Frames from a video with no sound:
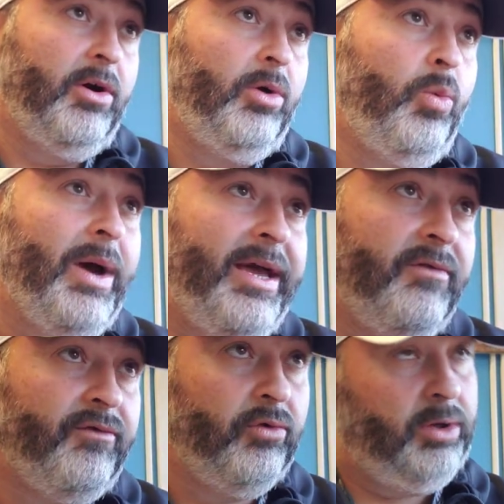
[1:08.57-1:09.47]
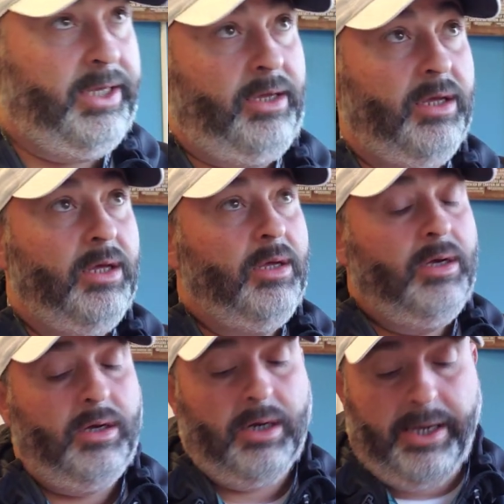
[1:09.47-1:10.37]
own way of ruling.
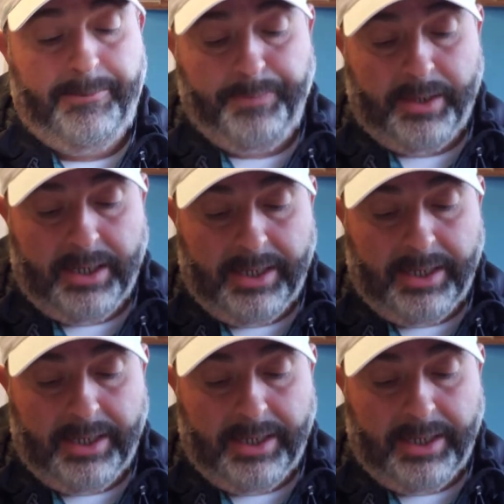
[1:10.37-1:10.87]
All right.